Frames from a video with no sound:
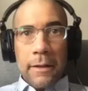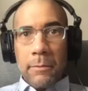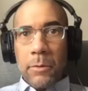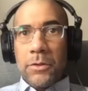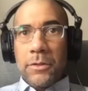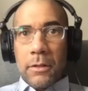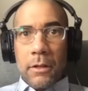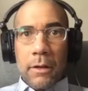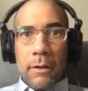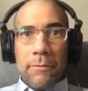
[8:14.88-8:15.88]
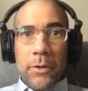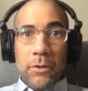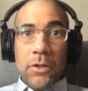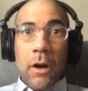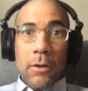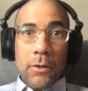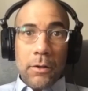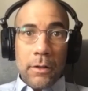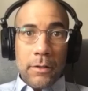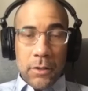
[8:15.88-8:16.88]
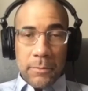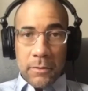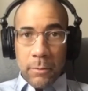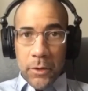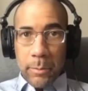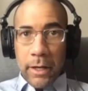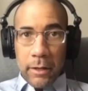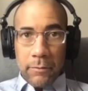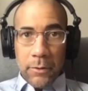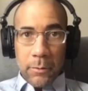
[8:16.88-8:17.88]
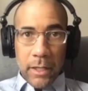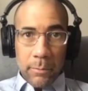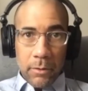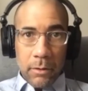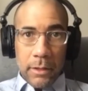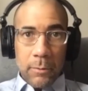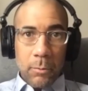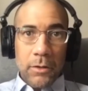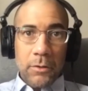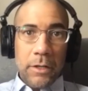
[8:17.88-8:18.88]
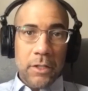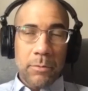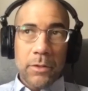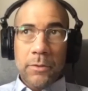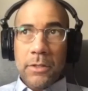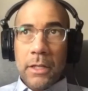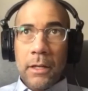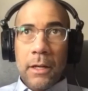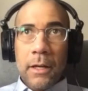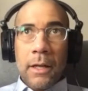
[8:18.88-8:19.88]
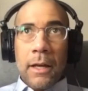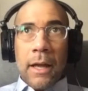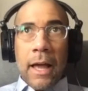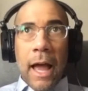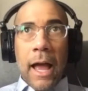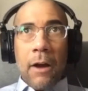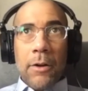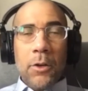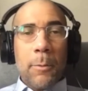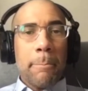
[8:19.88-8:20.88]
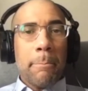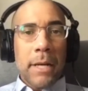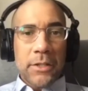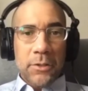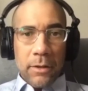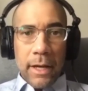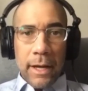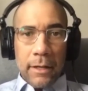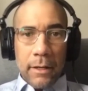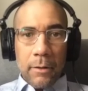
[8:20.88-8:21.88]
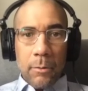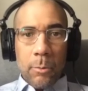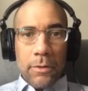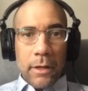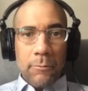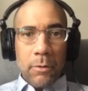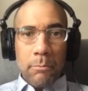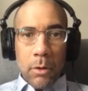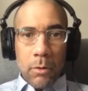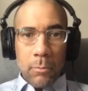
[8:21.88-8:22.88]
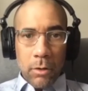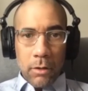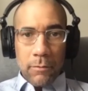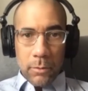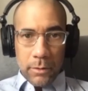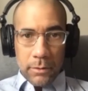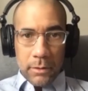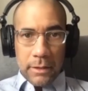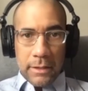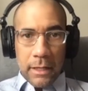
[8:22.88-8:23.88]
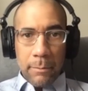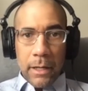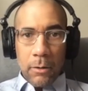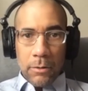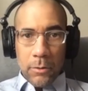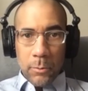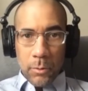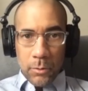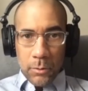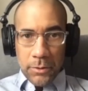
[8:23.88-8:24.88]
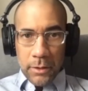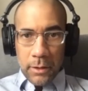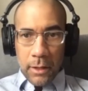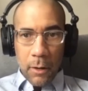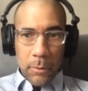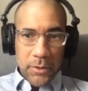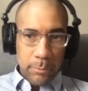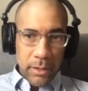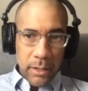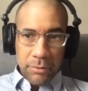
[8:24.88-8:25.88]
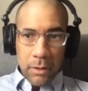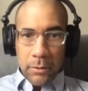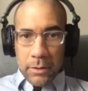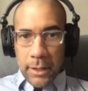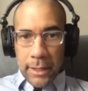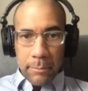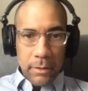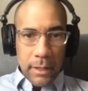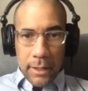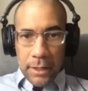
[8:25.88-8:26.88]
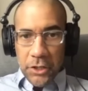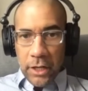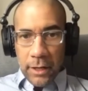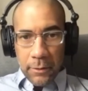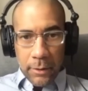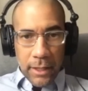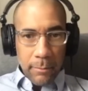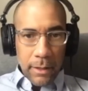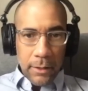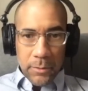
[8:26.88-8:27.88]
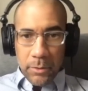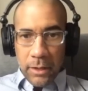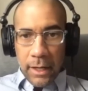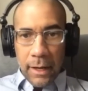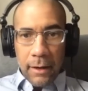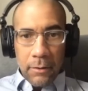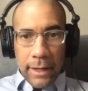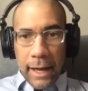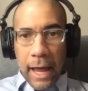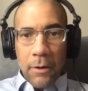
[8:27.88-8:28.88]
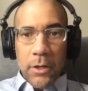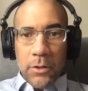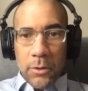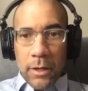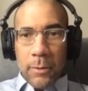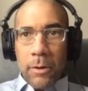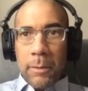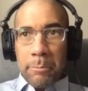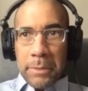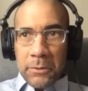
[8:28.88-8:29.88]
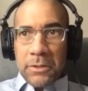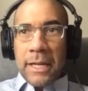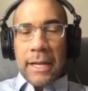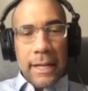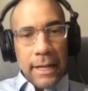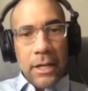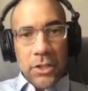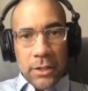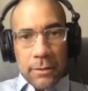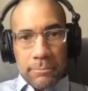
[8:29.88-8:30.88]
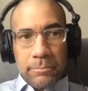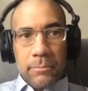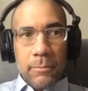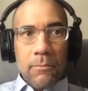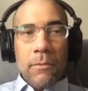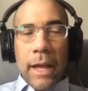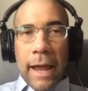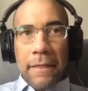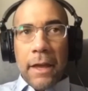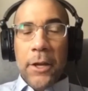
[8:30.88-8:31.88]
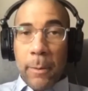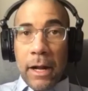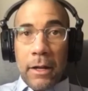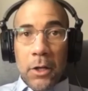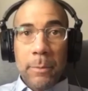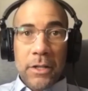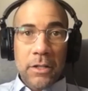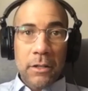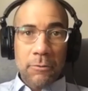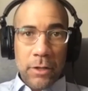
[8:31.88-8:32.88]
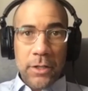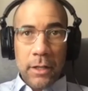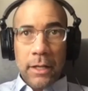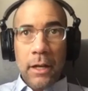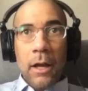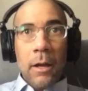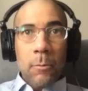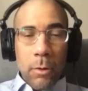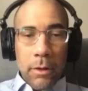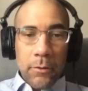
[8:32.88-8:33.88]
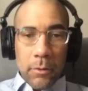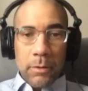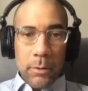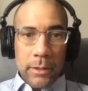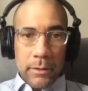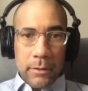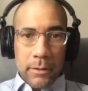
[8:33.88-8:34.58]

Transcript: the most for your dollar in terms of what you're paying for your people and the work they're actually producing. How do you measure that with a remote workforce? Is that about tools and almost big brother type checking their emails per day or like how do you do that in a way that builds that connection and that humanity you mentioned originally with your employees